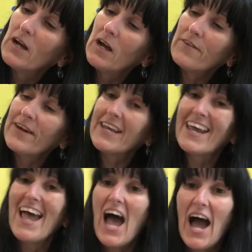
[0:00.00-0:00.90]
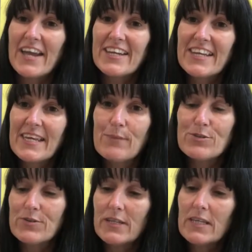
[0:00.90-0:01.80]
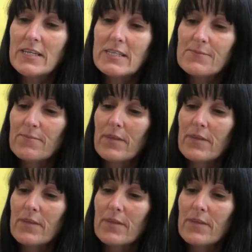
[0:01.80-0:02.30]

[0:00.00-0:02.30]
All right, I'm going to keep doing this.